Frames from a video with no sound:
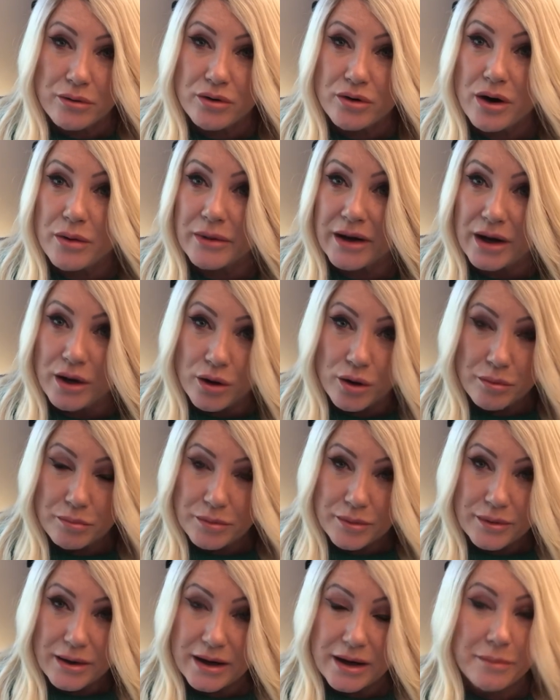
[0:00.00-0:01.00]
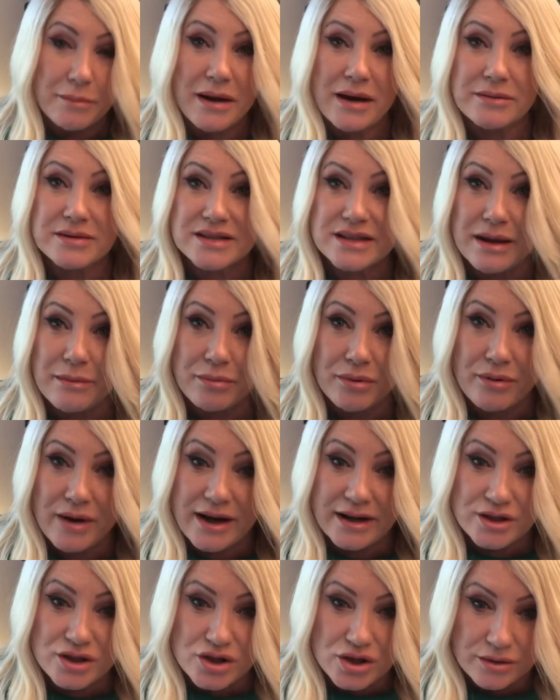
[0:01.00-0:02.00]
growing up and about
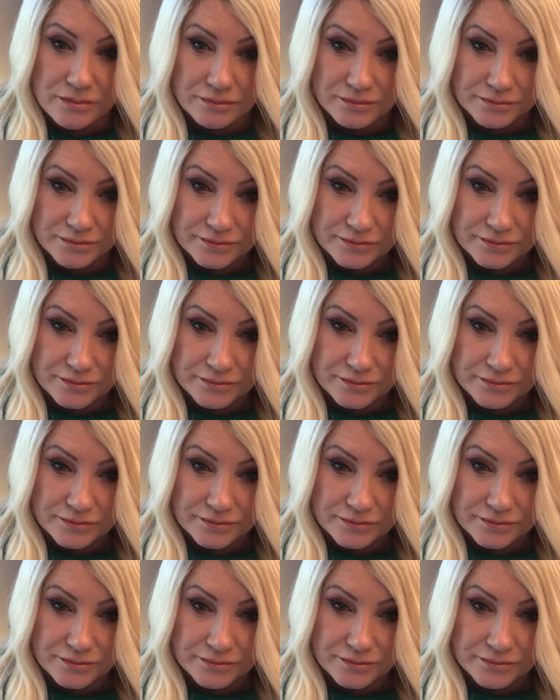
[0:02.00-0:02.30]
separation.